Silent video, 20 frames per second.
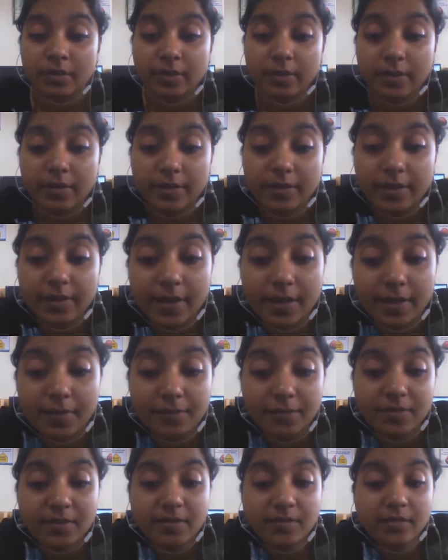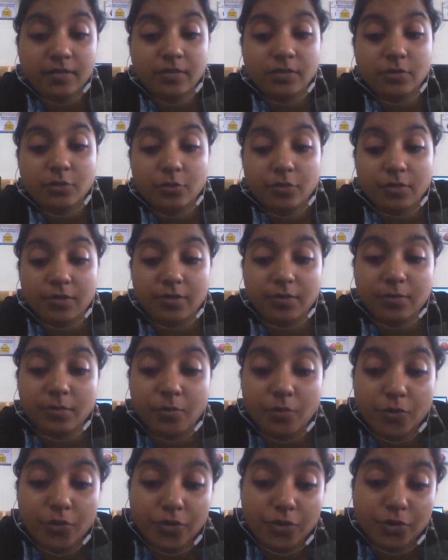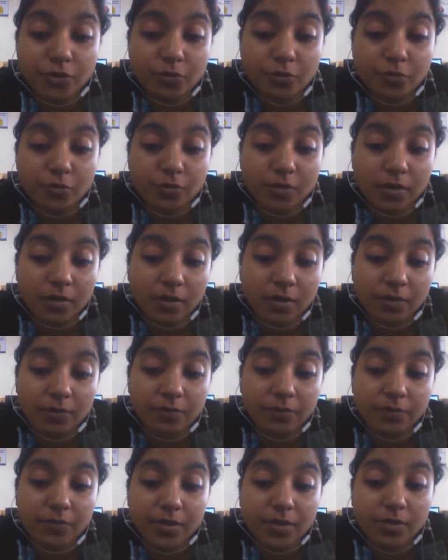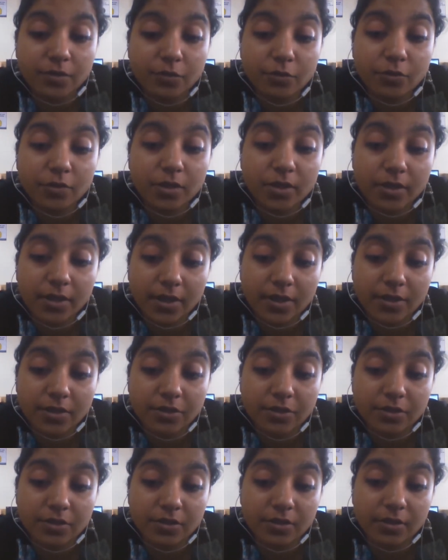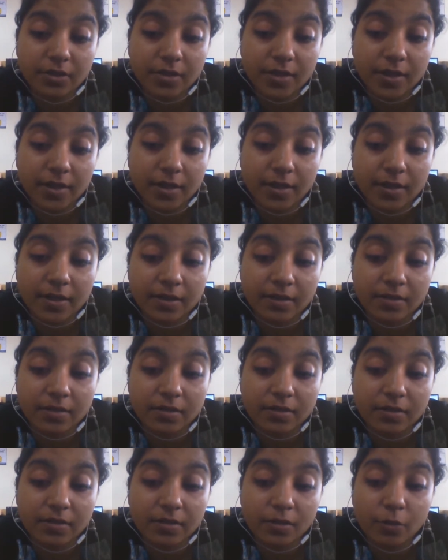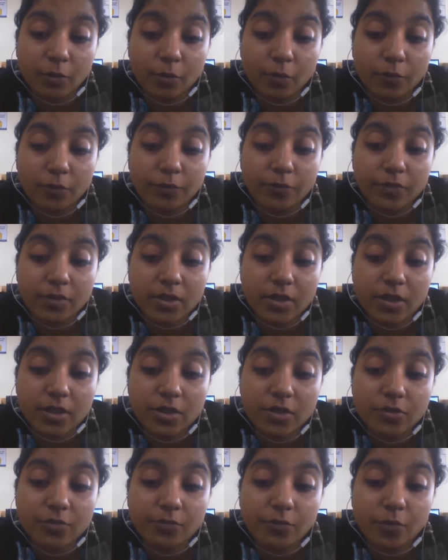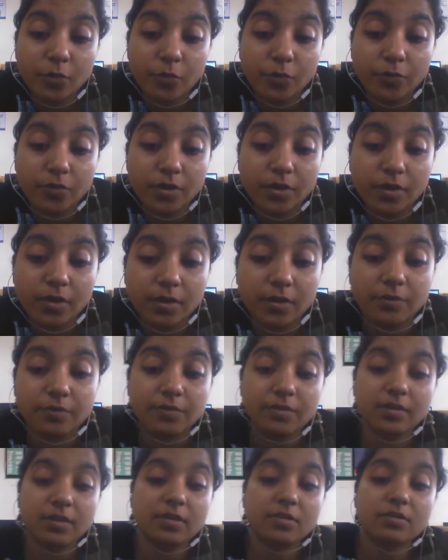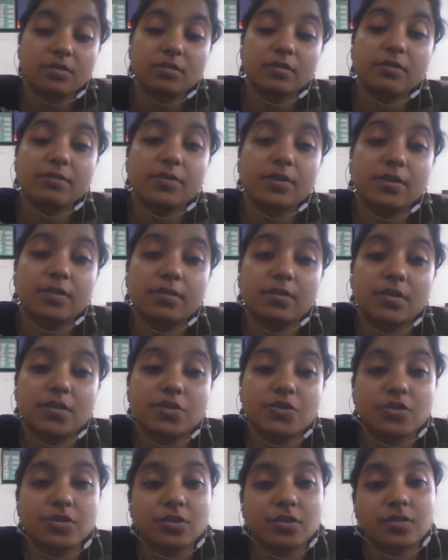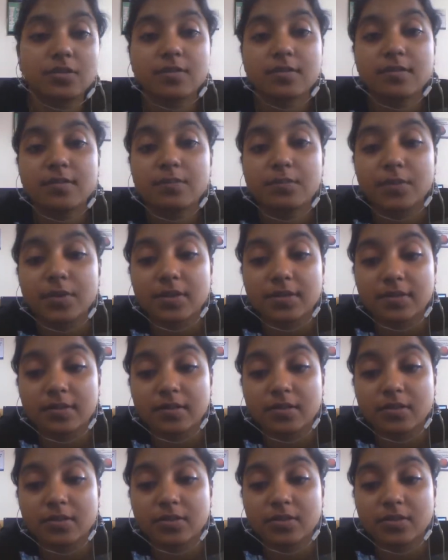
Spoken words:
Gaps correspond to a visual direction and of each fovea if central fixation is present.